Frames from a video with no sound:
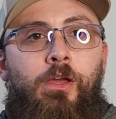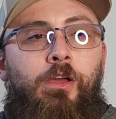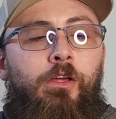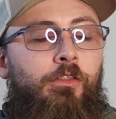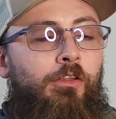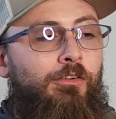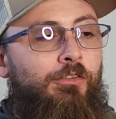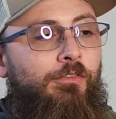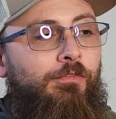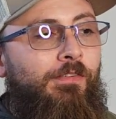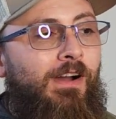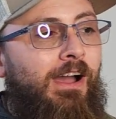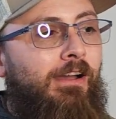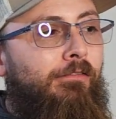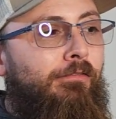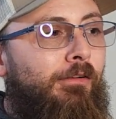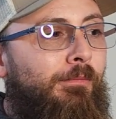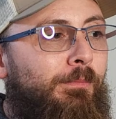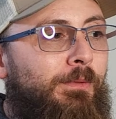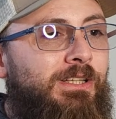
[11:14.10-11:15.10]
There's 5 of
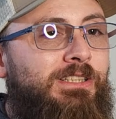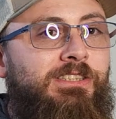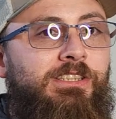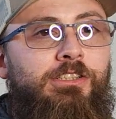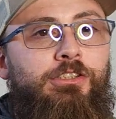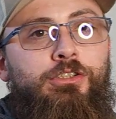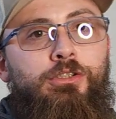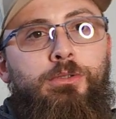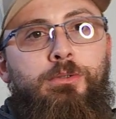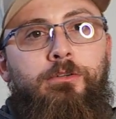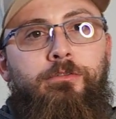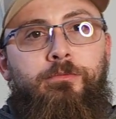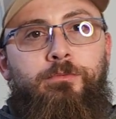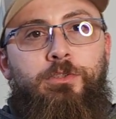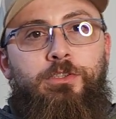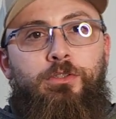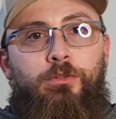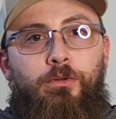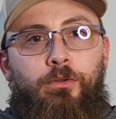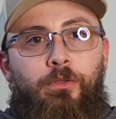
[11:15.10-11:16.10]
them listed, 2 of them
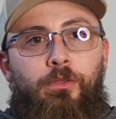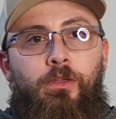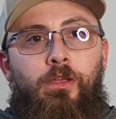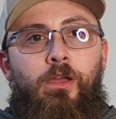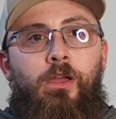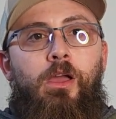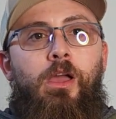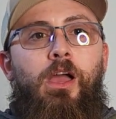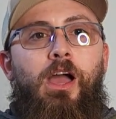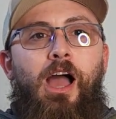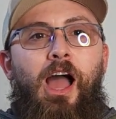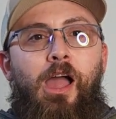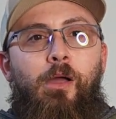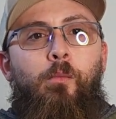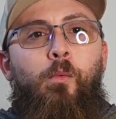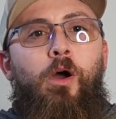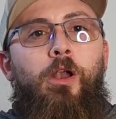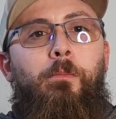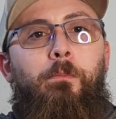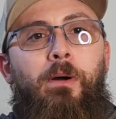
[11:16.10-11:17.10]
sold. I
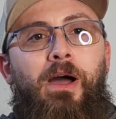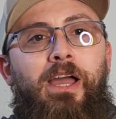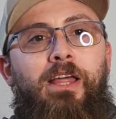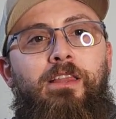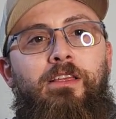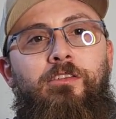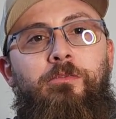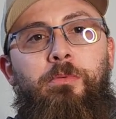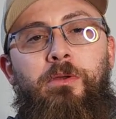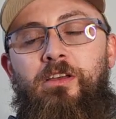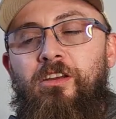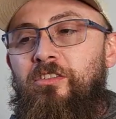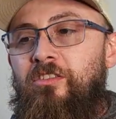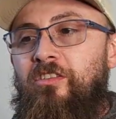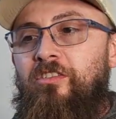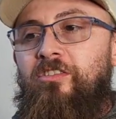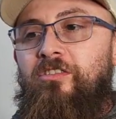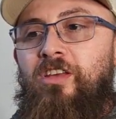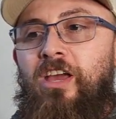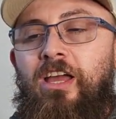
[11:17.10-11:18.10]
want to buy this because
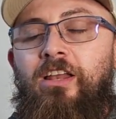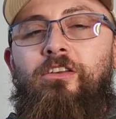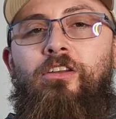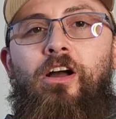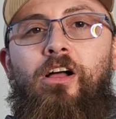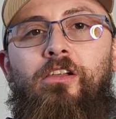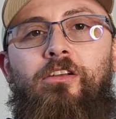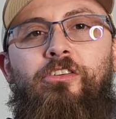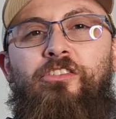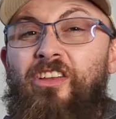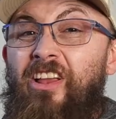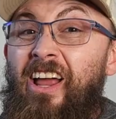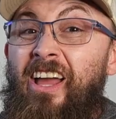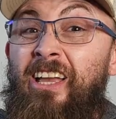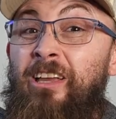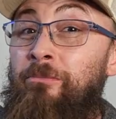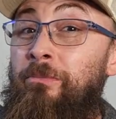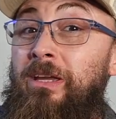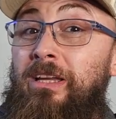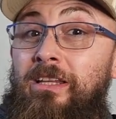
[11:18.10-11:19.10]
it's $10 and I
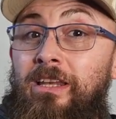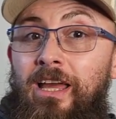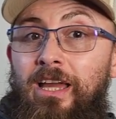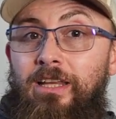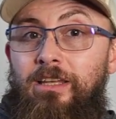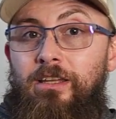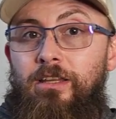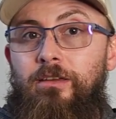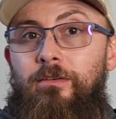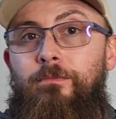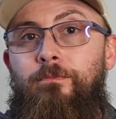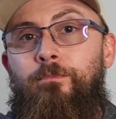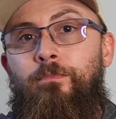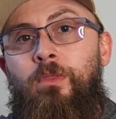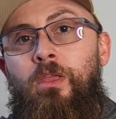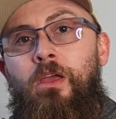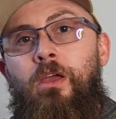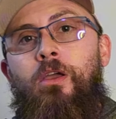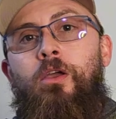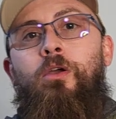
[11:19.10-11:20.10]
can make $90.
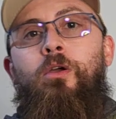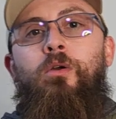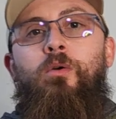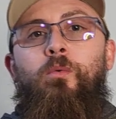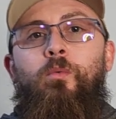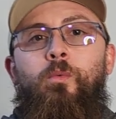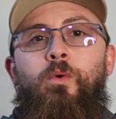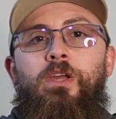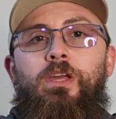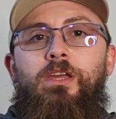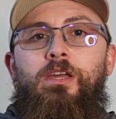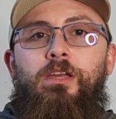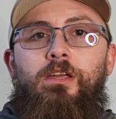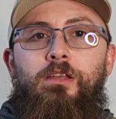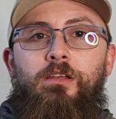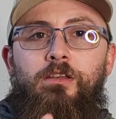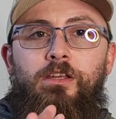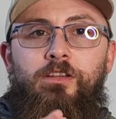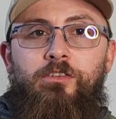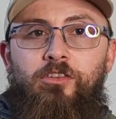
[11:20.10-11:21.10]
We
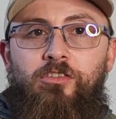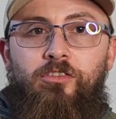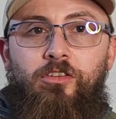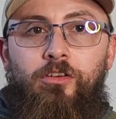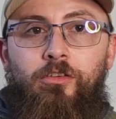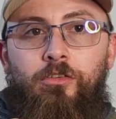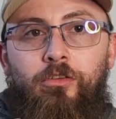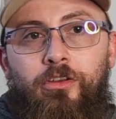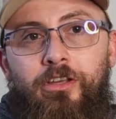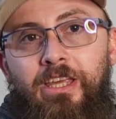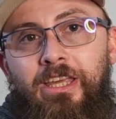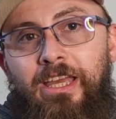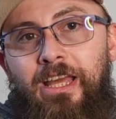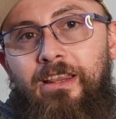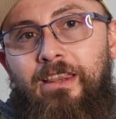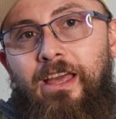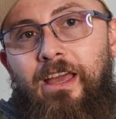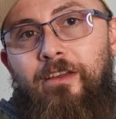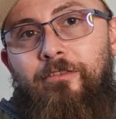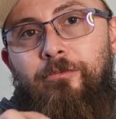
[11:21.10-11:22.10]
need to start looking at
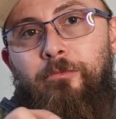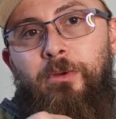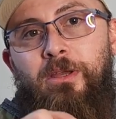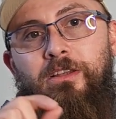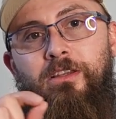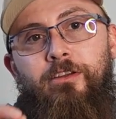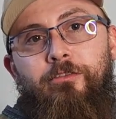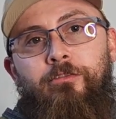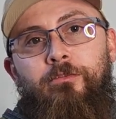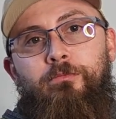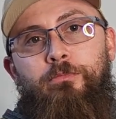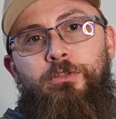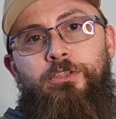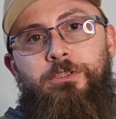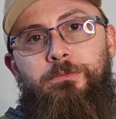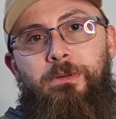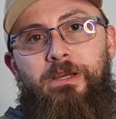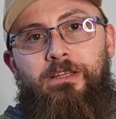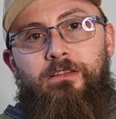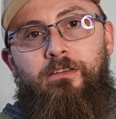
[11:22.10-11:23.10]
that from a different
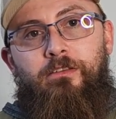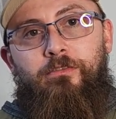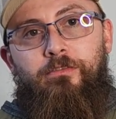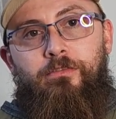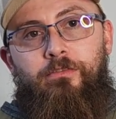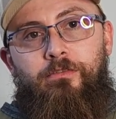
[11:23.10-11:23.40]
perspective.